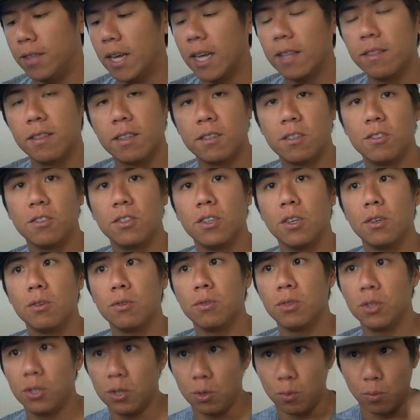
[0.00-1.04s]
This is
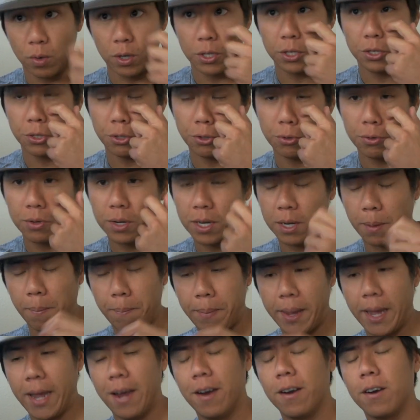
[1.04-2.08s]
used to, once you
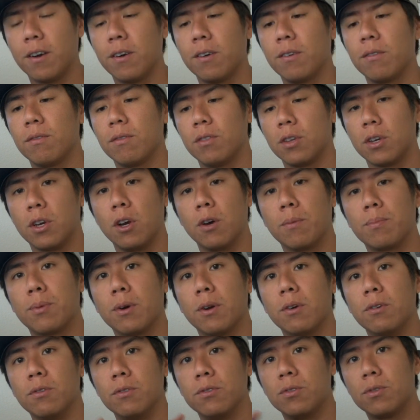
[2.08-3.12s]
pair the
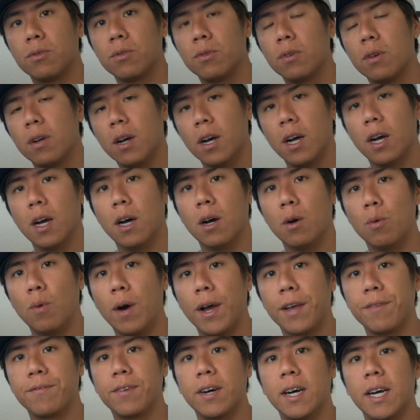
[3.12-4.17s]
GoPro's
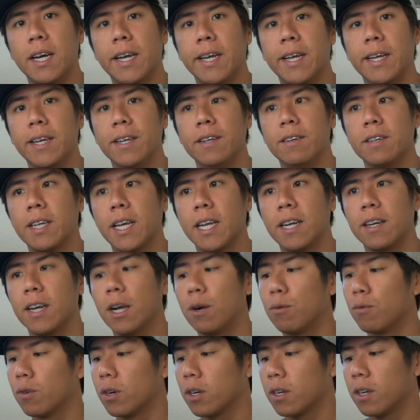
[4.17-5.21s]
Wi-Fi kind of
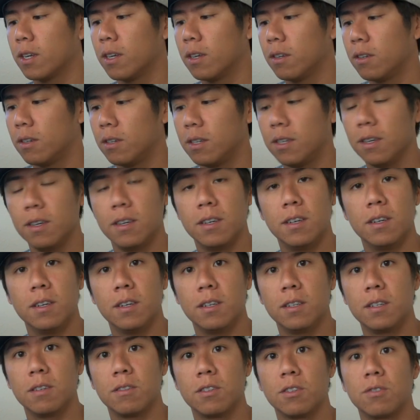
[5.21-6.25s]
network
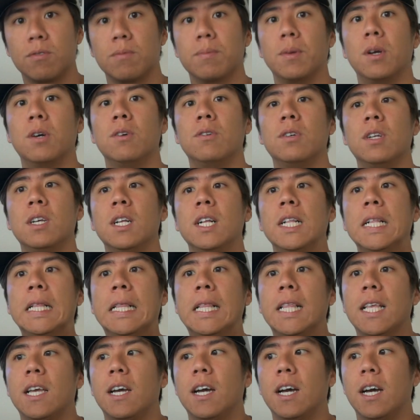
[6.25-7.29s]
to this remote,
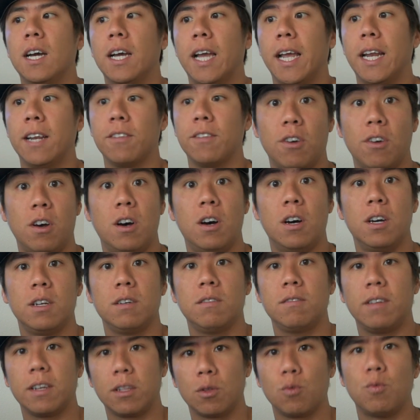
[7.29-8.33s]
and
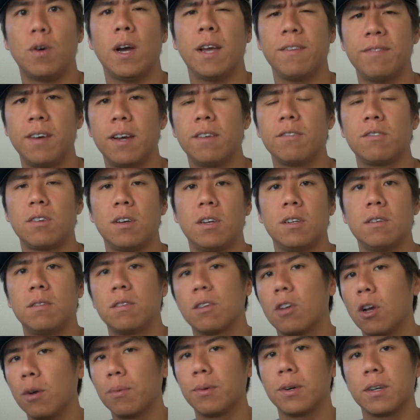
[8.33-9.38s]
on, like the Wi-Fi's on.
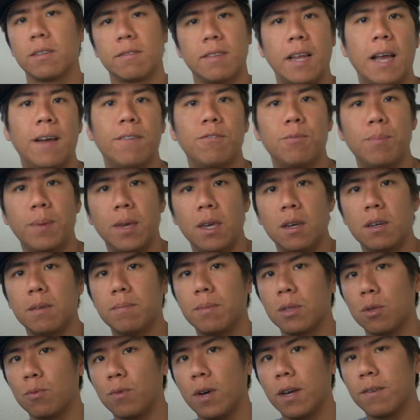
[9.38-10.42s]
The GoPro doesn't have to be on,
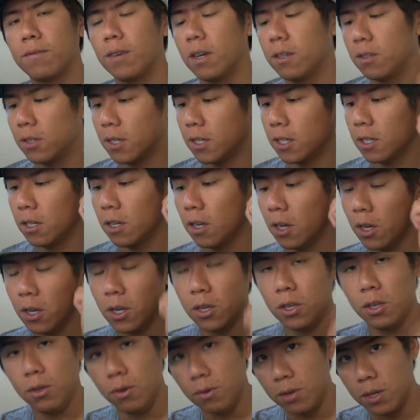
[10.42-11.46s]
but the Wi-Fi's on.
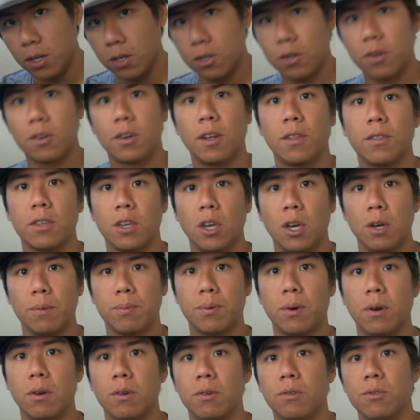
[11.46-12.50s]
You can turn on the
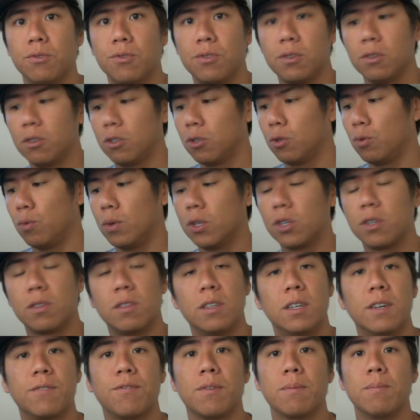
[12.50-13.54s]
GoPros, switch
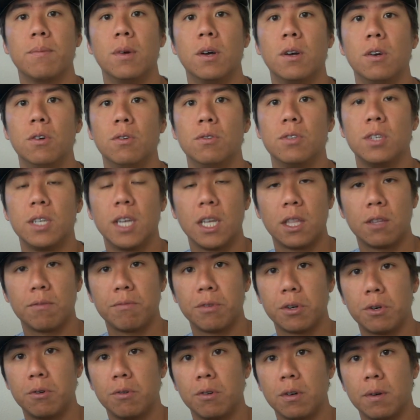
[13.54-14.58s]
the different modes, hit the
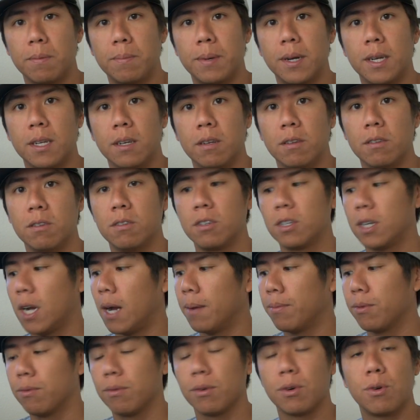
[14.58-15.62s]
record button,
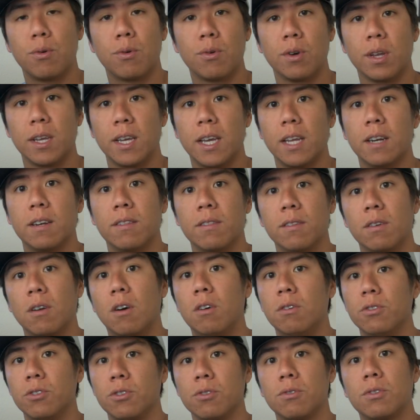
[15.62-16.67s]
stop the recording, and then
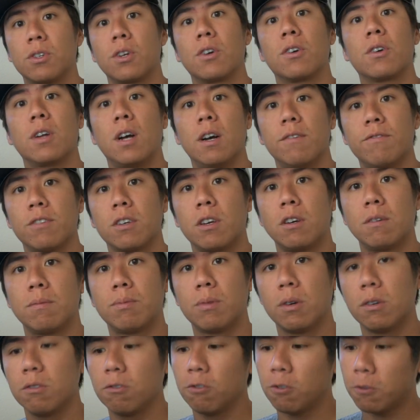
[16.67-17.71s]
also turn off the
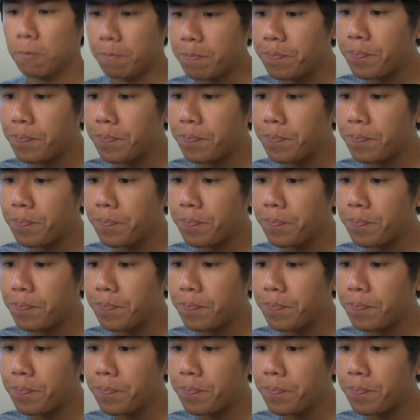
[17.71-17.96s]
GoPros.